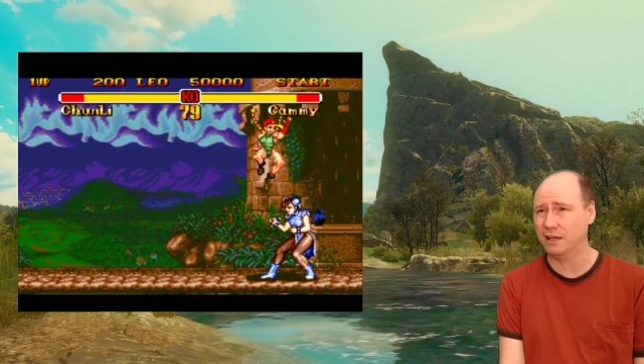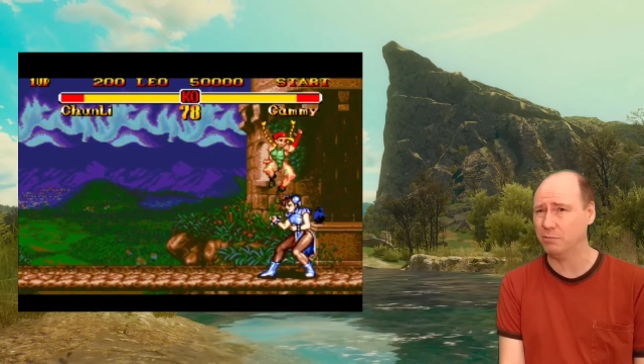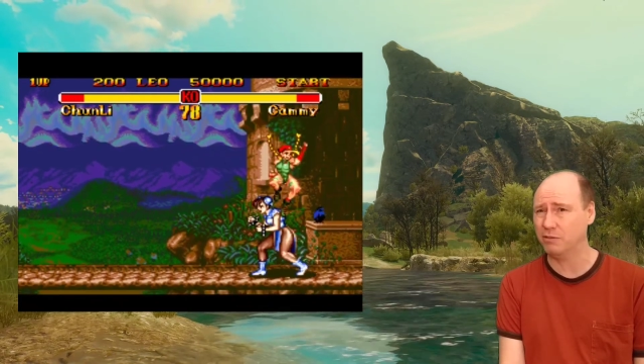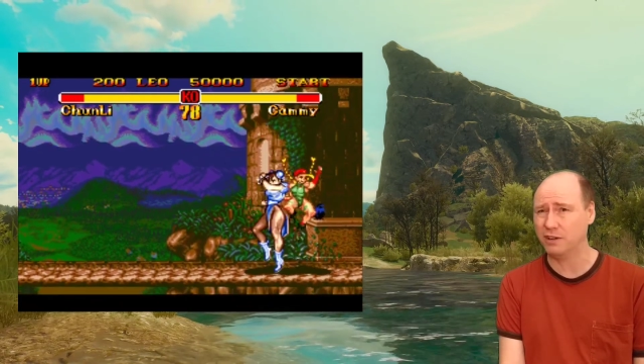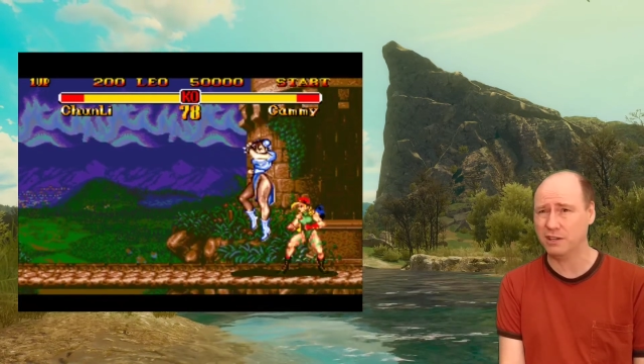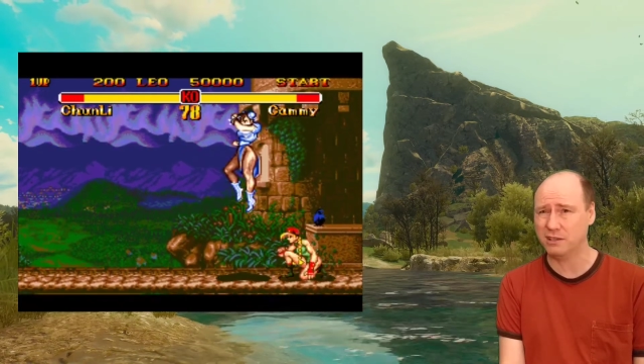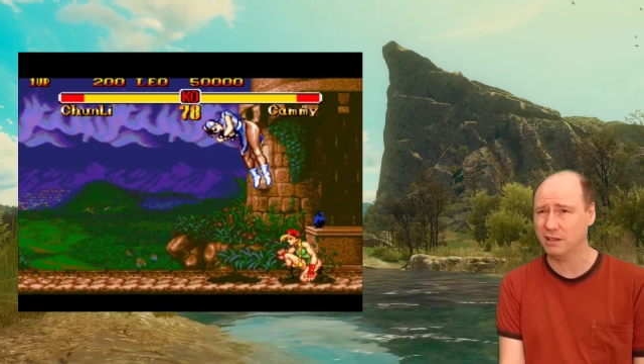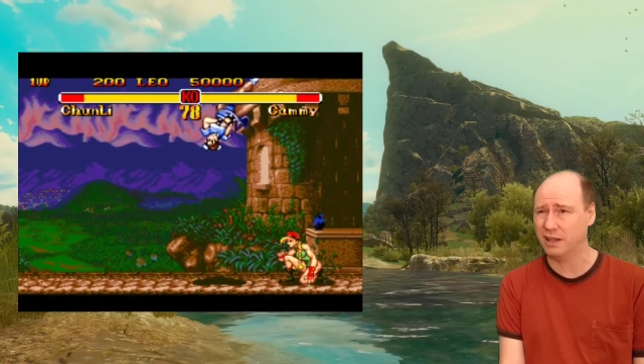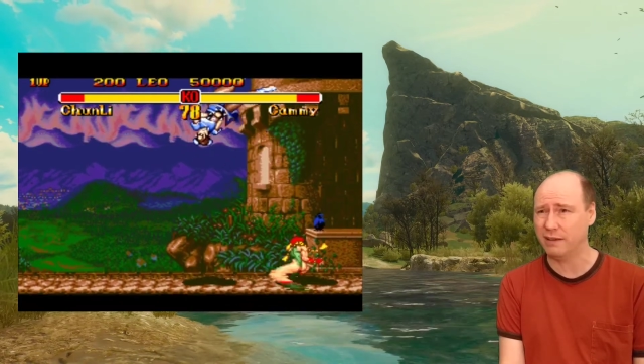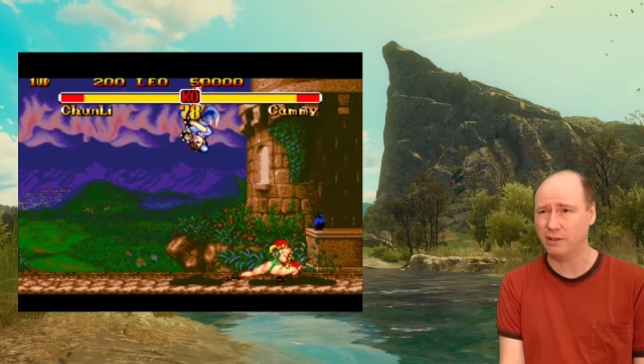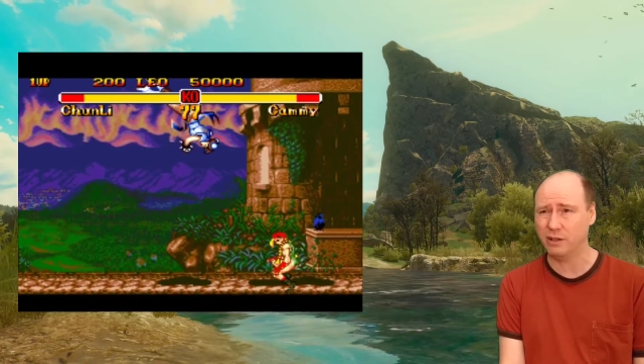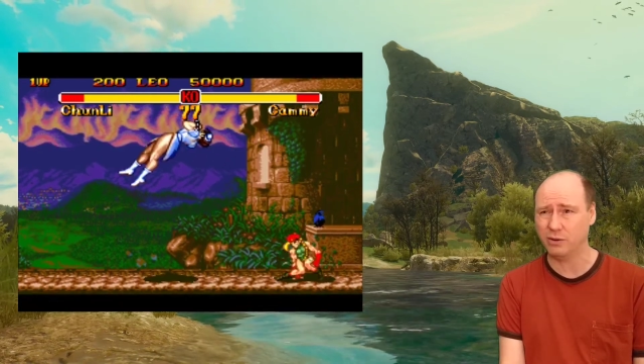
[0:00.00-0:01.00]
like
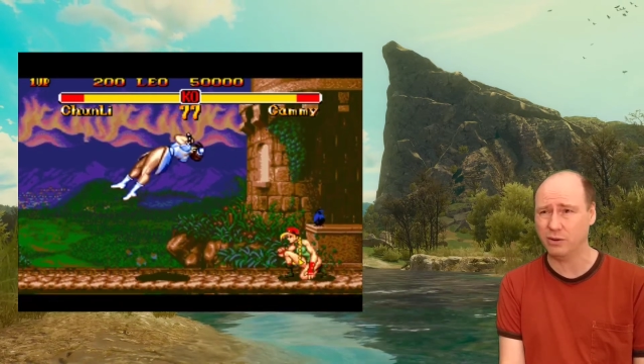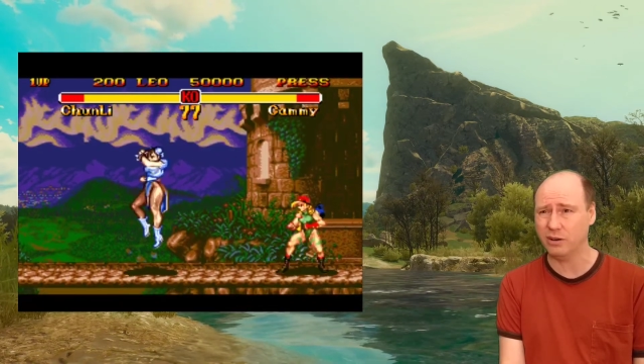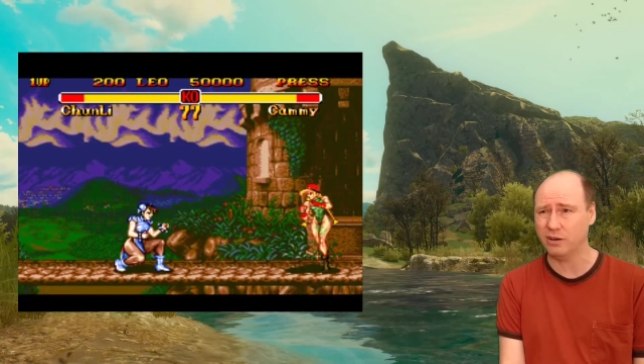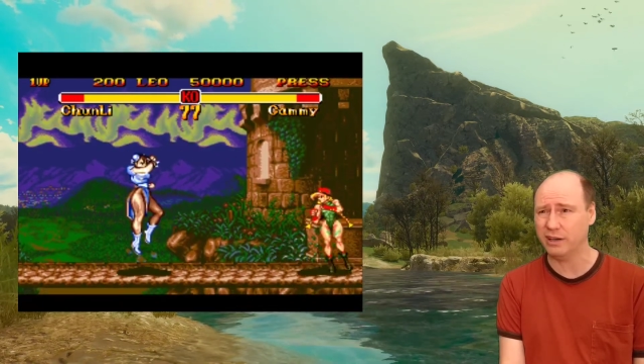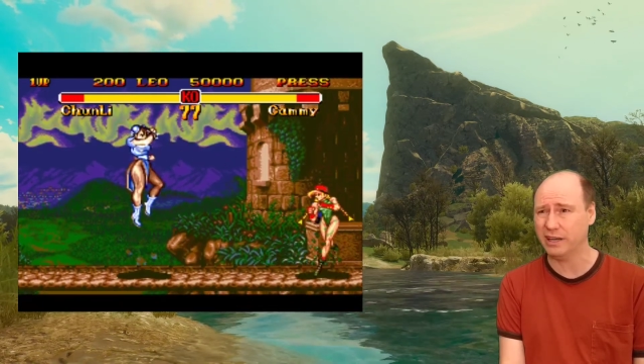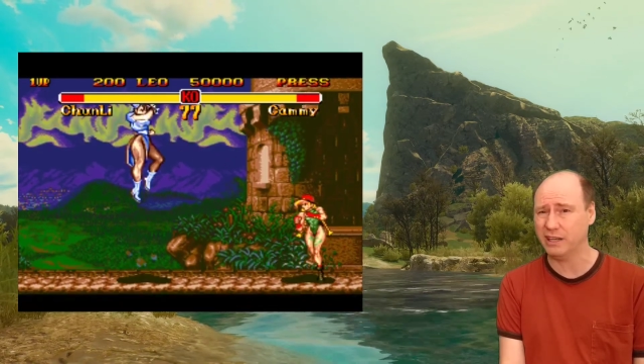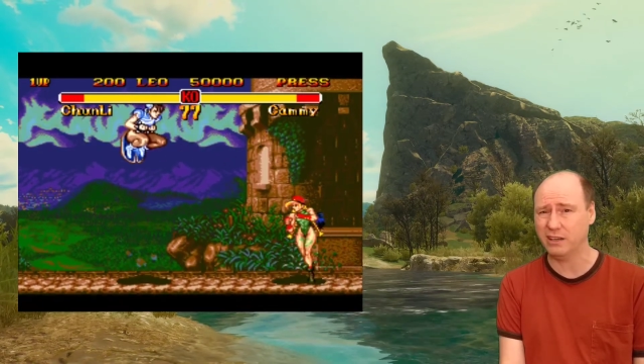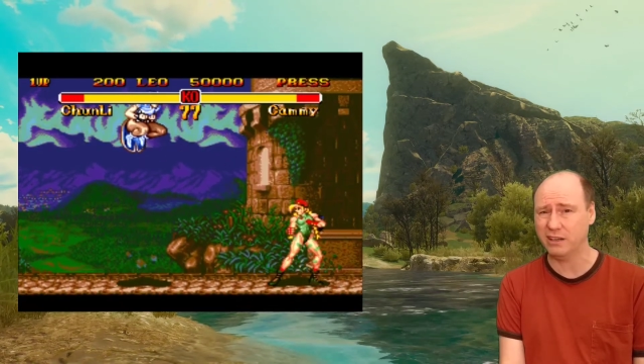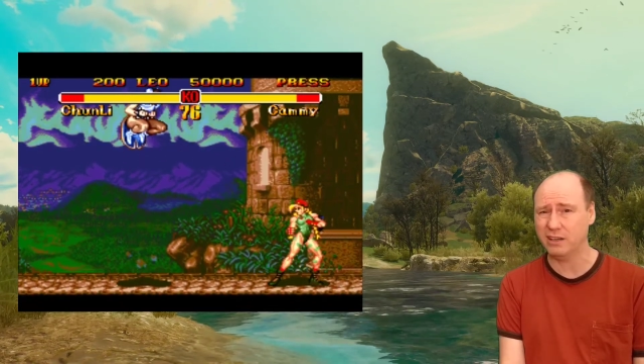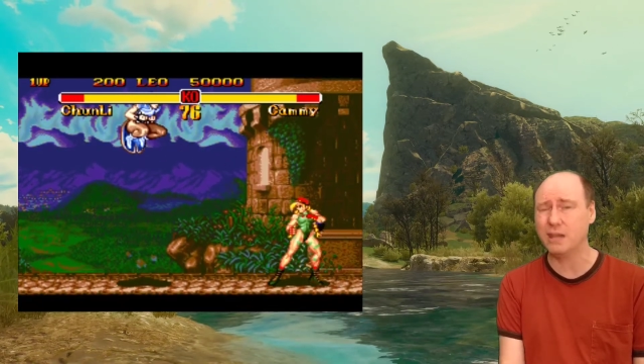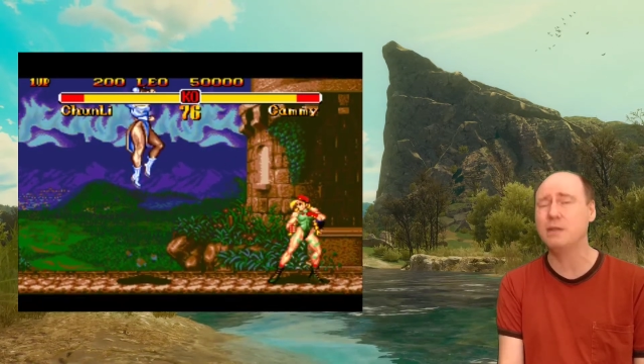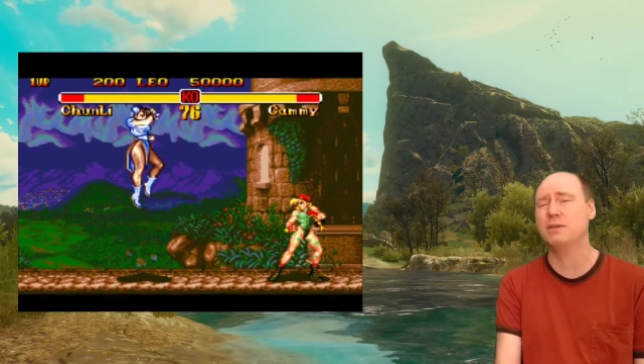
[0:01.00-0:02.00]
professional level or any good.